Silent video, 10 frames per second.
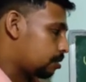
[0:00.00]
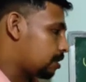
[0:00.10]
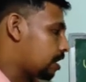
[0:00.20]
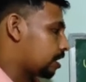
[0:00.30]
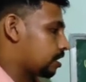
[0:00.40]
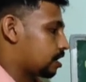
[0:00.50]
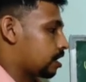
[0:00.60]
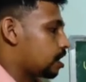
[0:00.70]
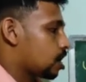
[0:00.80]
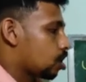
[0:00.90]
may be like
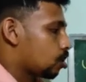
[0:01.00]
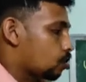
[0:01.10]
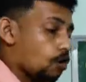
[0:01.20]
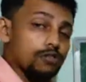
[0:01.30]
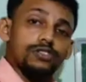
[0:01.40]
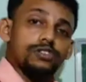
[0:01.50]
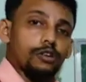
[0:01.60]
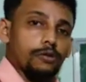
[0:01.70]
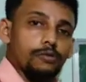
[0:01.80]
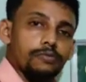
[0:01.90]
a
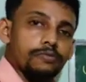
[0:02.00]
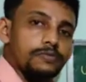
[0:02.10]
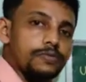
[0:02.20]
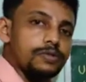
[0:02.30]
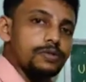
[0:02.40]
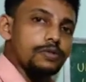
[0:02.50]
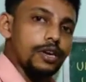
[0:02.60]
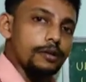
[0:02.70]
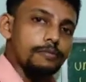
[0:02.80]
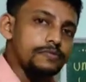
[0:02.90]
corkscrew.
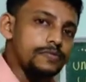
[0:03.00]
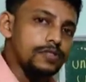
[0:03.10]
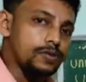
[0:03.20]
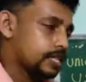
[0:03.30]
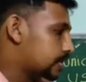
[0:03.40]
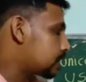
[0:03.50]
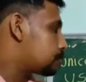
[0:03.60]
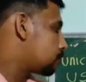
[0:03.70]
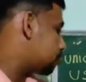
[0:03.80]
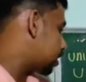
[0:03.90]
Okay, so that type
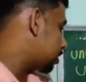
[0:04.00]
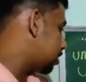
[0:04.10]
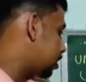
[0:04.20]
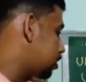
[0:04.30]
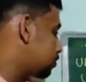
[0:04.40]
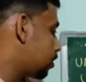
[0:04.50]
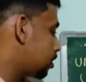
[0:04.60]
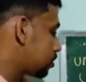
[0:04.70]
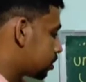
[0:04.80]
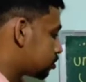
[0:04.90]
of bacteria, that is
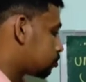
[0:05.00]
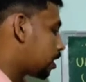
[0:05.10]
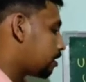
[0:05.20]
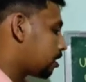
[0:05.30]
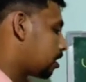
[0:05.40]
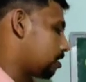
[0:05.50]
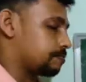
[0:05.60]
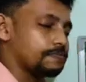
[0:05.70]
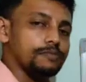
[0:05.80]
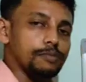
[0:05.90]
what? The spirilla
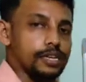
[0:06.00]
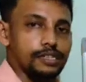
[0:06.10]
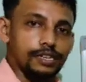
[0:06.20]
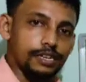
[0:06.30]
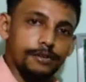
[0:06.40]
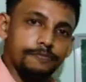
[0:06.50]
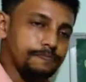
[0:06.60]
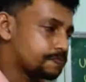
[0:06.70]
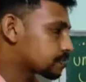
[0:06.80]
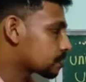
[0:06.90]
bacteria.
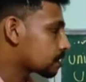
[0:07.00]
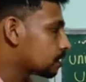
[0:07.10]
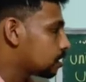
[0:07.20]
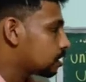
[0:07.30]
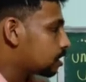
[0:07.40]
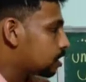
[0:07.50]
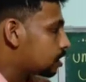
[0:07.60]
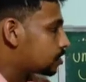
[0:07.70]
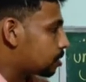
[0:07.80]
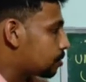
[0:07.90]

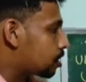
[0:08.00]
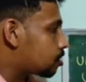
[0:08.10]
Then some are